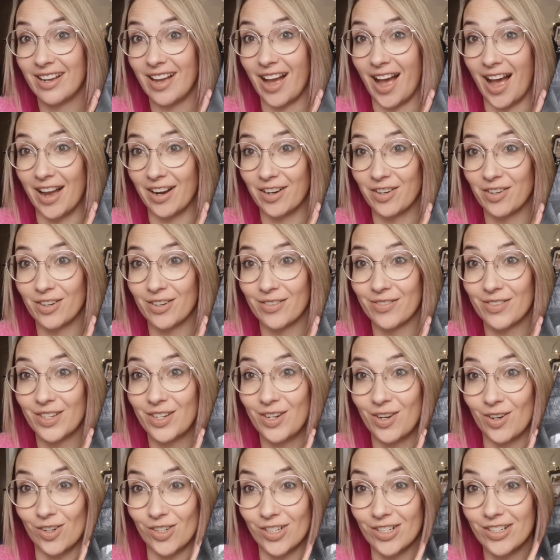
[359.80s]
Hunger of the
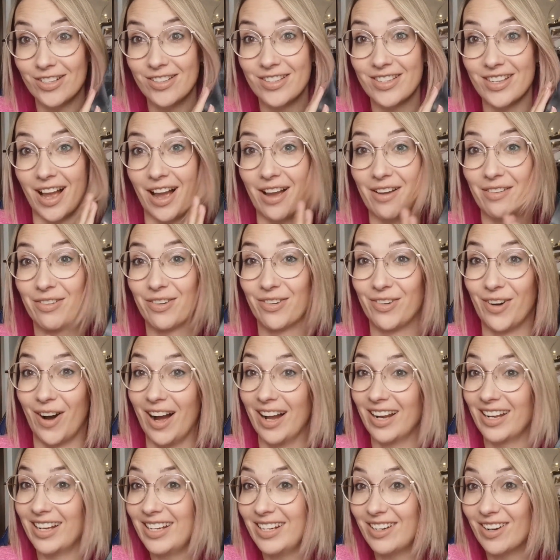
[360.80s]
Gods. I
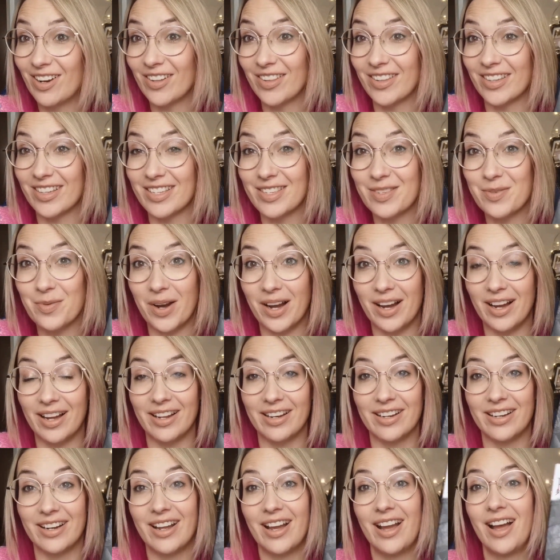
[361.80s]
finally got this
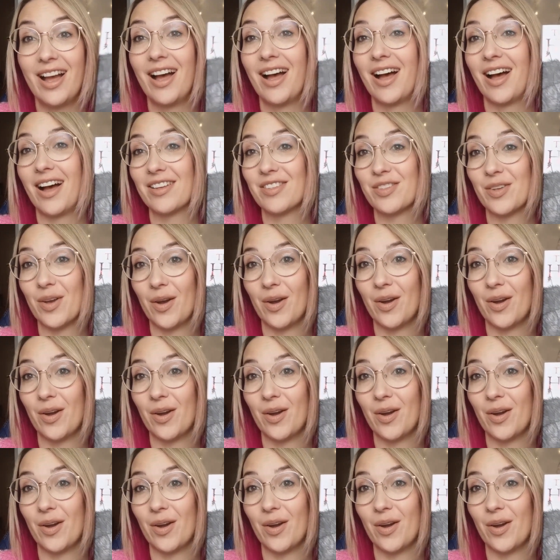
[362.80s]
one. So